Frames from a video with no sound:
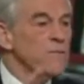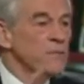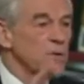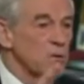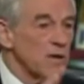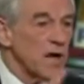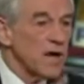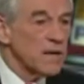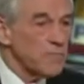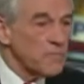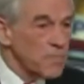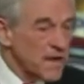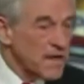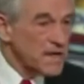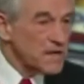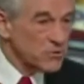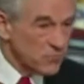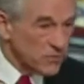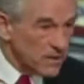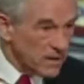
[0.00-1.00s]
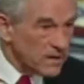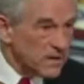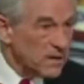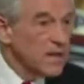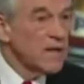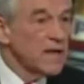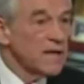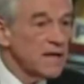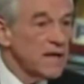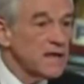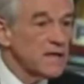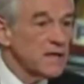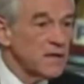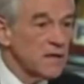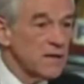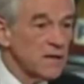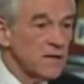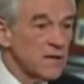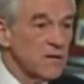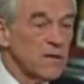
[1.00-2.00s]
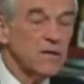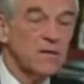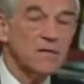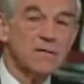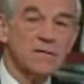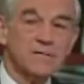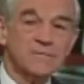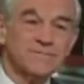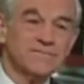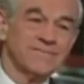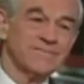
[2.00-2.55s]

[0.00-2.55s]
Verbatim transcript: if you're not a patriot. But let me go back to this ad. You do